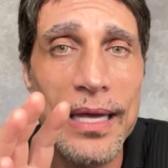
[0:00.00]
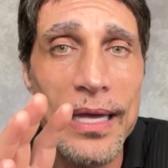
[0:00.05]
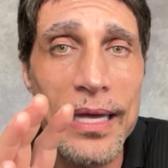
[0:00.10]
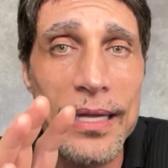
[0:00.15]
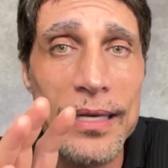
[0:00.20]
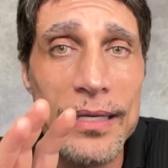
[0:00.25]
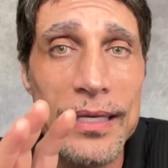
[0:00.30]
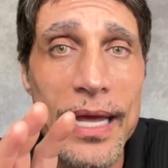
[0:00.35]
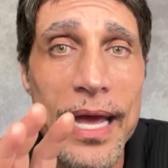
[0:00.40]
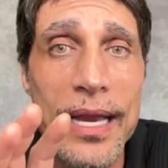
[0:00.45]

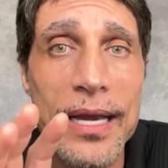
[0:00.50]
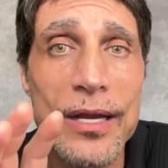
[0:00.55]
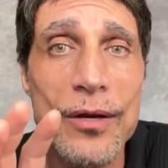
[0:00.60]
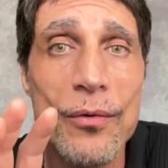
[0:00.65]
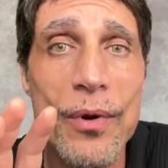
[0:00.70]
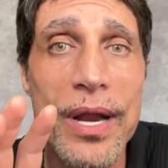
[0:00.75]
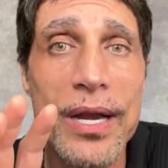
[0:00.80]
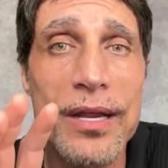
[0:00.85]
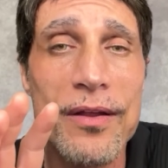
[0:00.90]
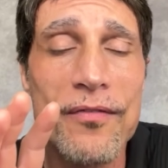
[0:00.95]
and getting
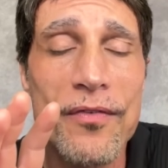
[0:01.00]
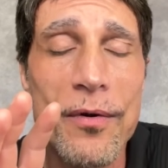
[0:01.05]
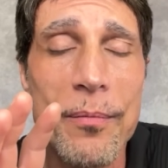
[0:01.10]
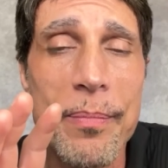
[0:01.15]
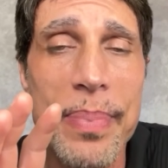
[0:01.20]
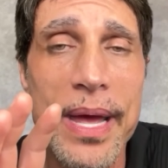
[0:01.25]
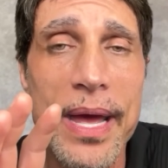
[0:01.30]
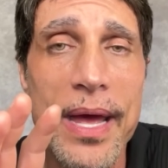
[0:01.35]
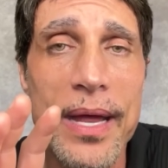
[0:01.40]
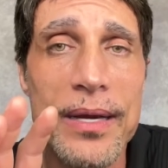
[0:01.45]
ready for
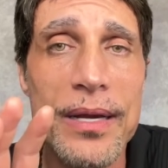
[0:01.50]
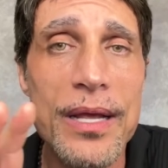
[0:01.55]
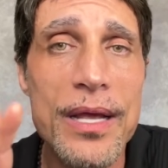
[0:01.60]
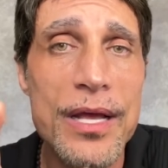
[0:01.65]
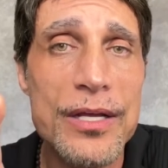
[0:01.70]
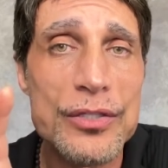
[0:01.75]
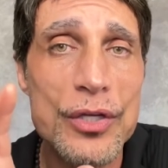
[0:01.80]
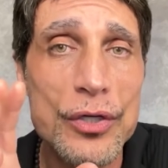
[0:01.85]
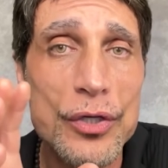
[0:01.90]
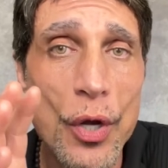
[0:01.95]
bed.
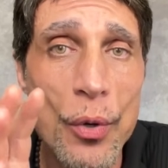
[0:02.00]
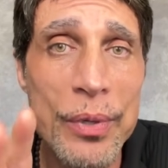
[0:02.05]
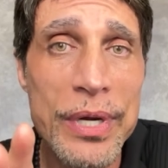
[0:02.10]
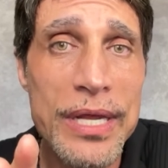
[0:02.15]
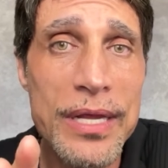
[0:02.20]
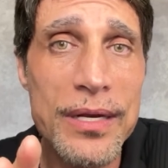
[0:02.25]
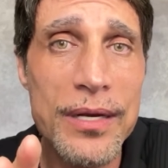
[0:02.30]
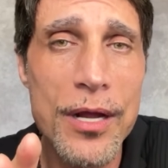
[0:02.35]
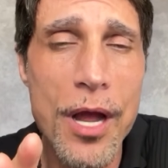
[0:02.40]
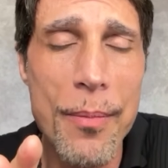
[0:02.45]
So don't
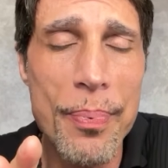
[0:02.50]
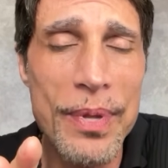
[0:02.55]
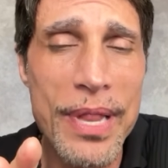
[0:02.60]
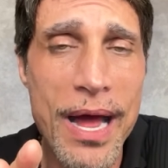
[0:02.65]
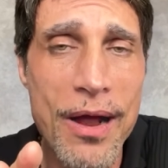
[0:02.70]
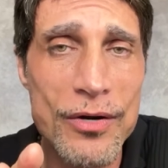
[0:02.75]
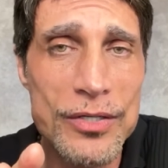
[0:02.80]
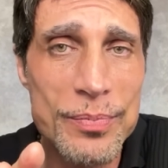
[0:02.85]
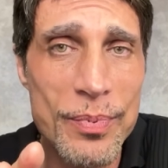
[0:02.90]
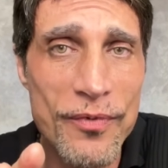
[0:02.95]
eat a couple
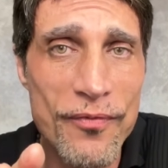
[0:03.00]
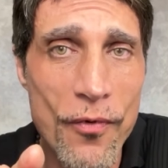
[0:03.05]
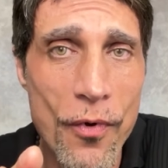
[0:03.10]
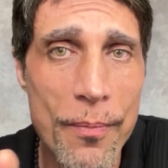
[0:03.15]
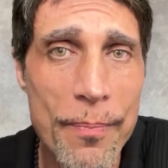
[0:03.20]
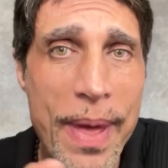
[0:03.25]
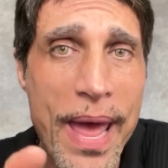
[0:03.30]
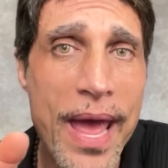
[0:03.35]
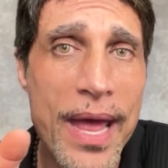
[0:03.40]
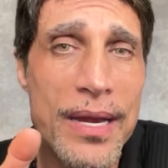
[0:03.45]
hours before
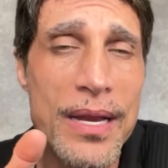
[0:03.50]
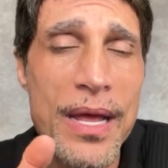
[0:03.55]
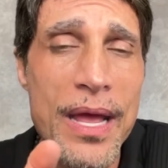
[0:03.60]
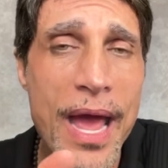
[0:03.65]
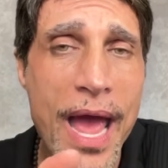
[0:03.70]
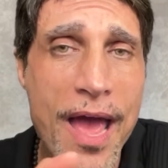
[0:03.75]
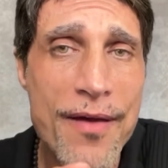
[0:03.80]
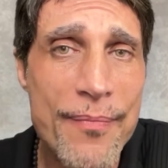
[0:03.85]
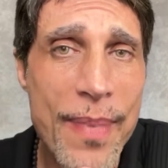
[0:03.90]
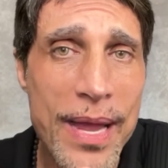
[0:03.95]
bed.
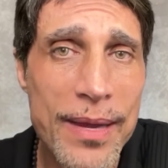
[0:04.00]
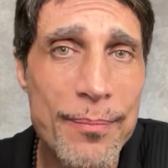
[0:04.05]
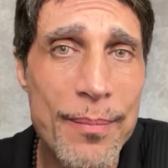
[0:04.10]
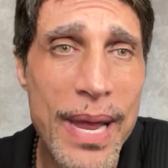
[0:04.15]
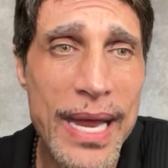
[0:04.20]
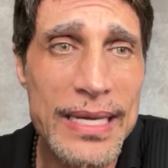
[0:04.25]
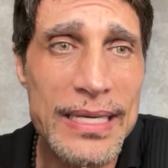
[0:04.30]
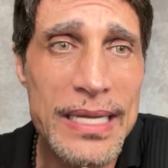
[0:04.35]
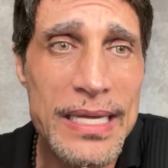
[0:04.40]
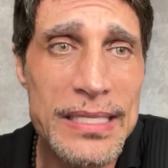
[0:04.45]
I have my
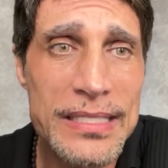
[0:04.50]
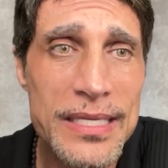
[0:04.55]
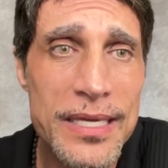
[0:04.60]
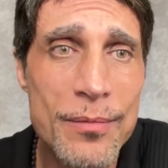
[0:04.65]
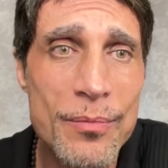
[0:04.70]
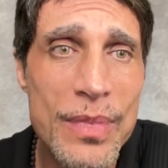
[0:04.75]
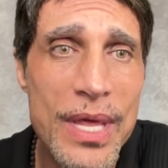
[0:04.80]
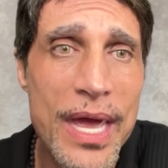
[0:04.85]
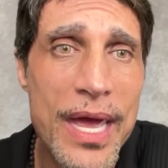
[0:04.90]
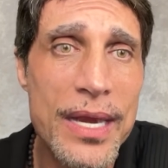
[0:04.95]

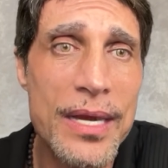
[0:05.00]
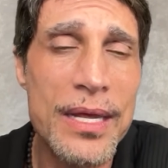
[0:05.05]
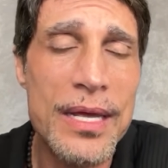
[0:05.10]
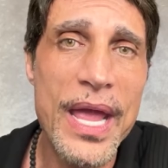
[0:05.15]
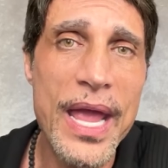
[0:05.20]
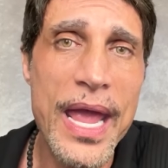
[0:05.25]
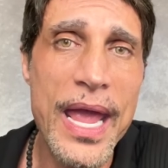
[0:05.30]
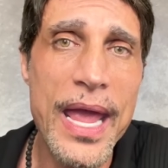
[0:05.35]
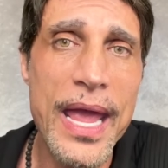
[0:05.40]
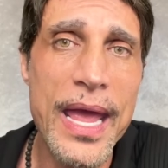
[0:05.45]
magnesium then.
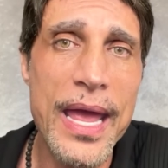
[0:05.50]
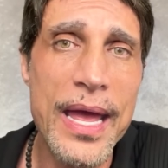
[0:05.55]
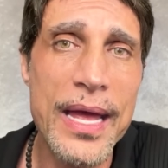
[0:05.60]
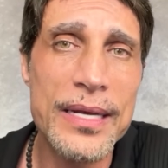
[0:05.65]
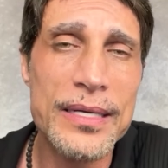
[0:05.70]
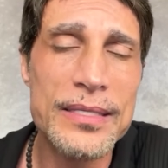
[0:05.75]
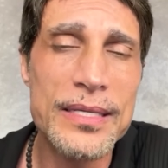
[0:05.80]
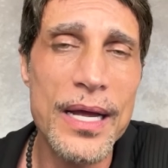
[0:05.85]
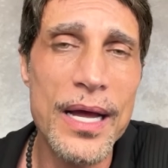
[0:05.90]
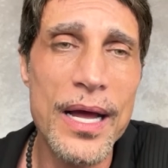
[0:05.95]

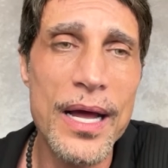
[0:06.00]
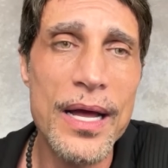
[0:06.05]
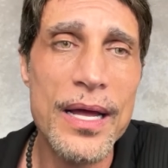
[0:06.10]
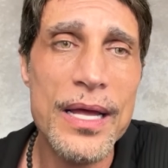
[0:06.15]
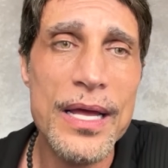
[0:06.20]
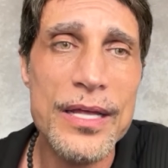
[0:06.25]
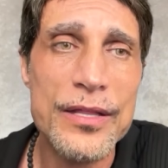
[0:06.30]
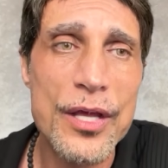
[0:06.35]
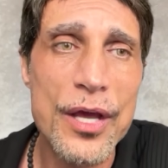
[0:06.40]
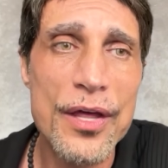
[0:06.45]
And the
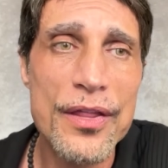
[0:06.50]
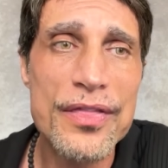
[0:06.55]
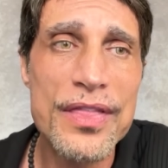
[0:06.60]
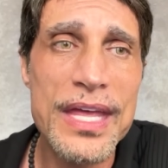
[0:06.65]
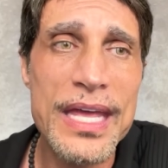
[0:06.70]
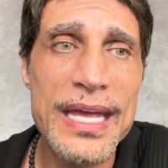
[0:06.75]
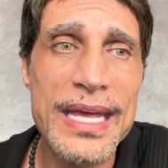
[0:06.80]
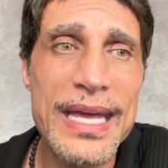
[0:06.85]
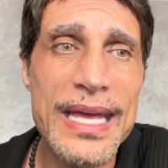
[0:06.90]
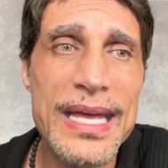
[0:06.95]
other
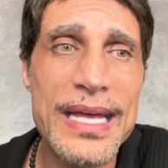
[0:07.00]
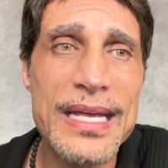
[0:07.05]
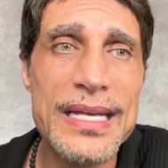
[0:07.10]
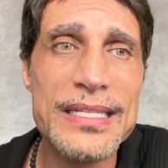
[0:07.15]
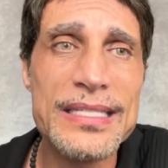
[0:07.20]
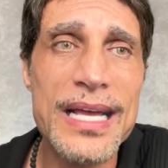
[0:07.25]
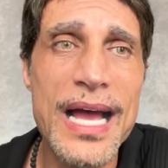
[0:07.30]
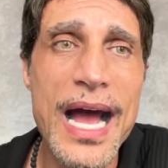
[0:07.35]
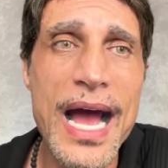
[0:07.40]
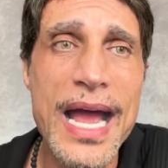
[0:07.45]
thing
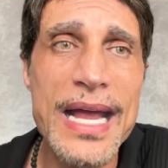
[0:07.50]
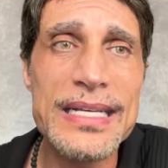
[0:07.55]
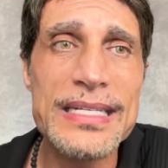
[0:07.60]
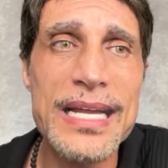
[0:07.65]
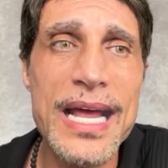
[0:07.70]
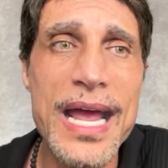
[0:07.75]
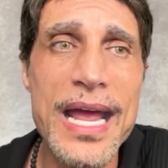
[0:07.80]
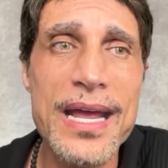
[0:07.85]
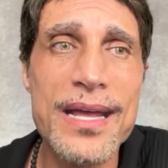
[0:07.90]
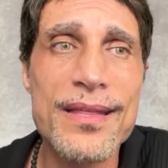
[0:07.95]
is I
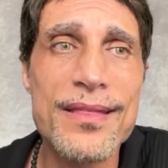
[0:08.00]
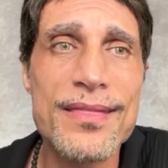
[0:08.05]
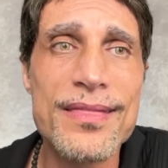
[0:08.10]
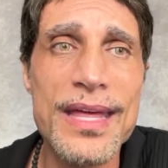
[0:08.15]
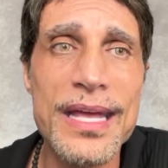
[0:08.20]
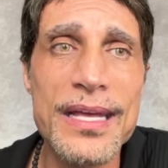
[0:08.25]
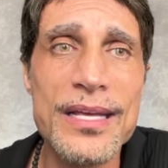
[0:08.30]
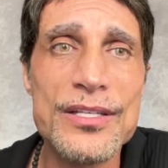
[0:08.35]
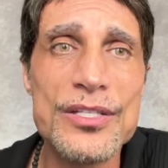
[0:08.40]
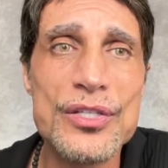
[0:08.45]
take
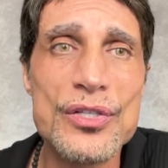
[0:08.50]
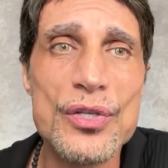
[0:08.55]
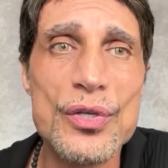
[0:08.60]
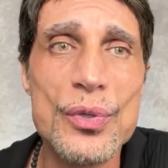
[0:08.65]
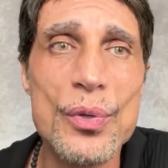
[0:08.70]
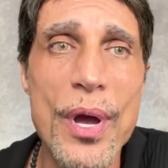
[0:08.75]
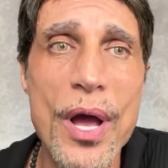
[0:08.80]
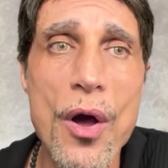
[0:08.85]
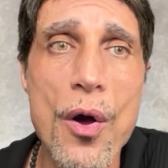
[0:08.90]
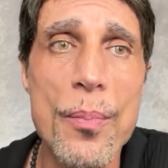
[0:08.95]
things
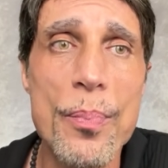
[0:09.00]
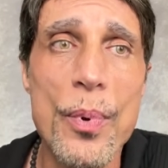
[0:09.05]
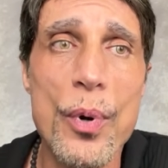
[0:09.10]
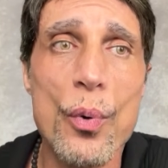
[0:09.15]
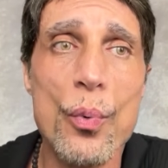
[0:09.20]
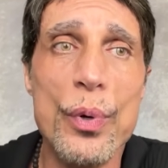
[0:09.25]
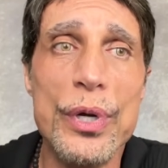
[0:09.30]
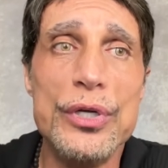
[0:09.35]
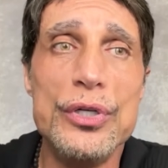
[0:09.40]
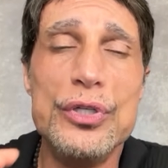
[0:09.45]
to help
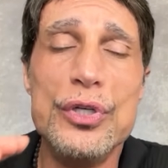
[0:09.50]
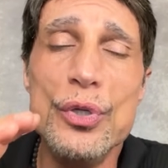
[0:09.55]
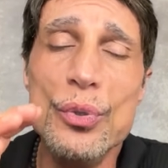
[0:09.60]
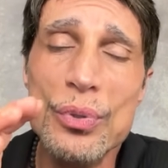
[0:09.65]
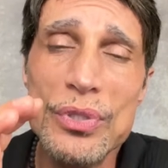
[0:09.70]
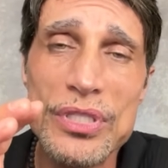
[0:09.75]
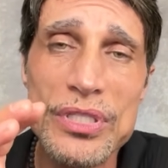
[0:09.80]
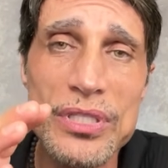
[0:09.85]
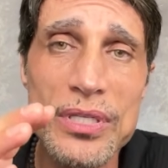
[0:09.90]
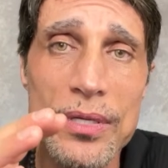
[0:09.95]

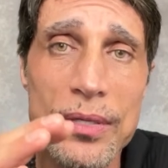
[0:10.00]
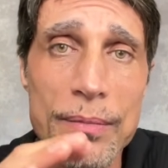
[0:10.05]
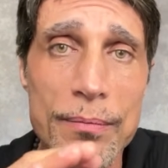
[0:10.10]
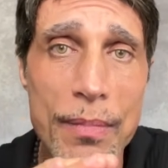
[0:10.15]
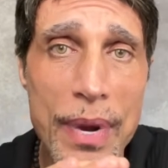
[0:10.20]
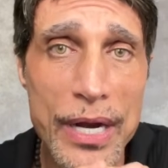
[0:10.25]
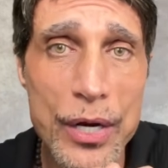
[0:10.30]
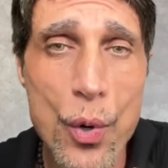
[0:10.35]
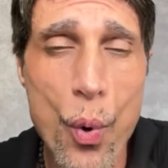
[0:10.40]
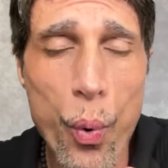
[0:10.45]
reduce
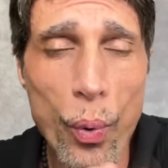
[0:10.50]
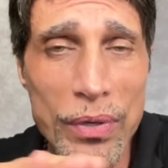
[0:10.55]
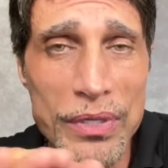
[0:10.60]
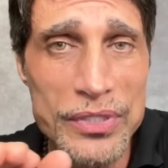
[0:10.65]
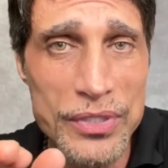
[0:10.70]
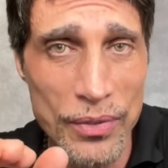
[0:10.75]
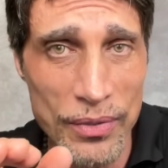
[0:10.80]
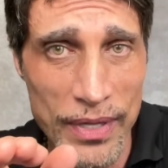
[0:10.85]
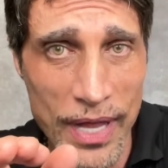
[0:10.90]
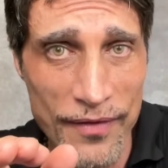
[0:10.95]
my
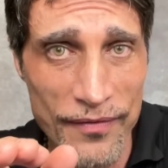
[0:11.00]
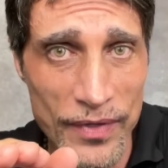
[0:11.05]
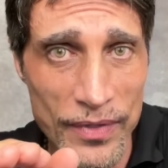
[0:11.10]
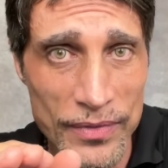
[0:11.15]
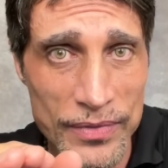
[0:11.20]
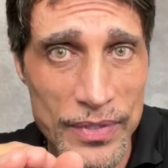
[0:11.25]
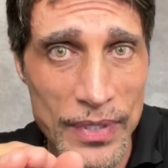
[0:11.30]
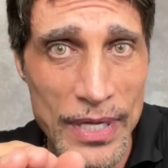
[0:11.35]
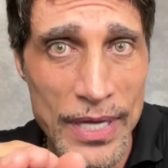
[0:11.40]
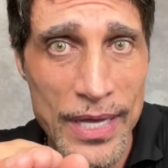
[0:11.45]
cortisol
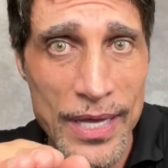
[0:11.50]
levels.